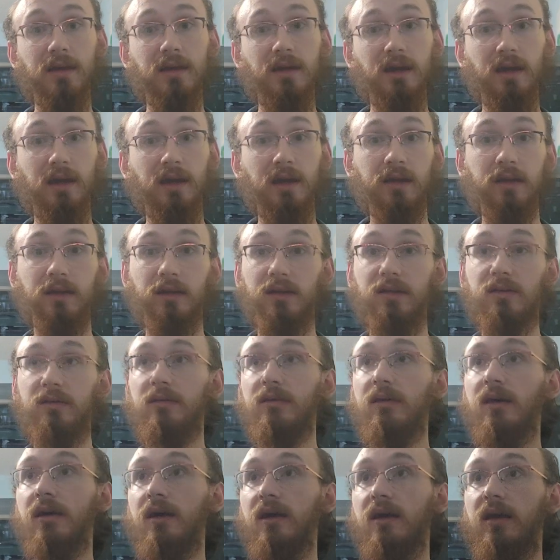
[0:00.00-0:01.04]
And
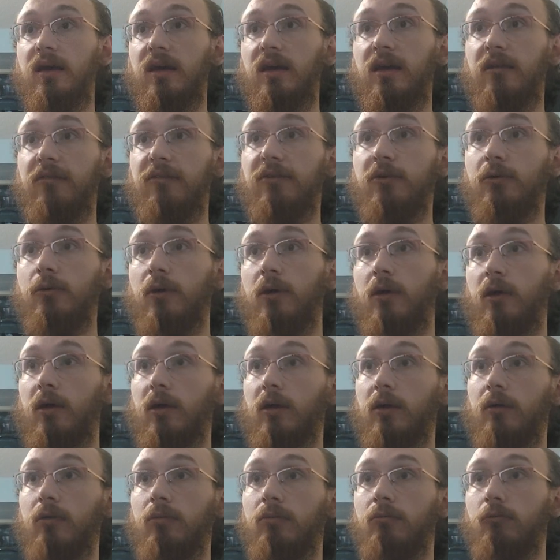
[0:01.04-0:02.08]
if you
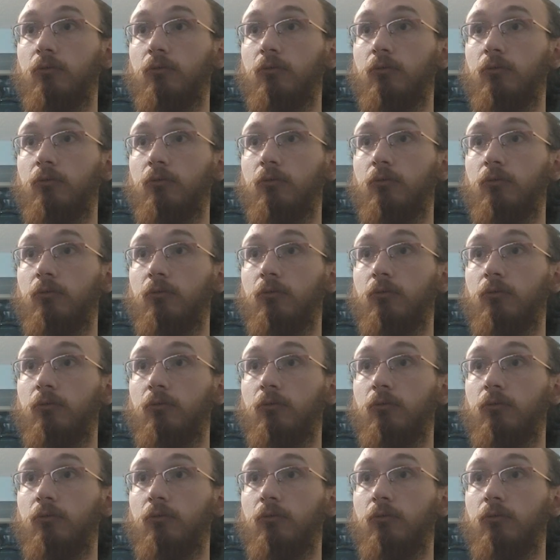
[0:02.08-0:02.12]
are